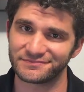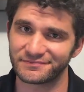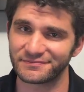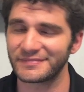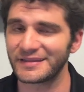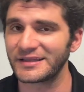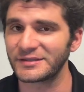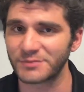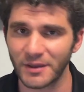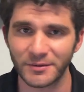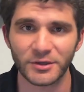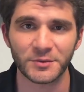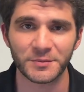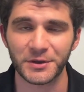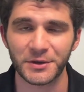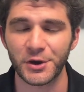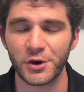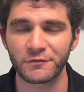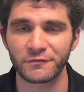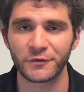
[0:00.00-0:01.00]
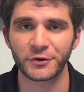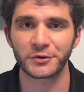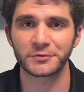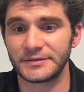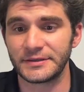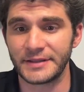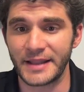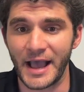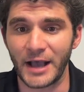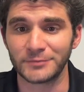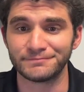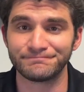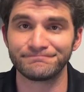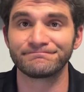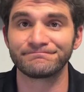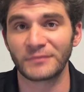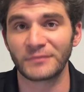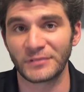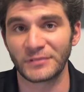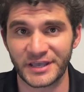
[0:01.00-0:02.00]
that's probably gonna be your hero photo. Now,
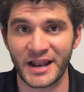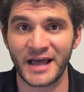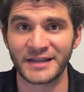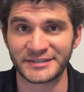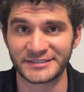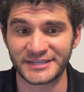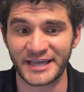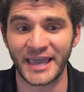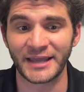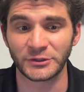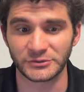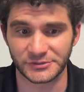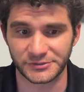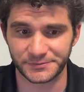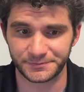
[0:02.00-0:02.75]
let's get on to titles.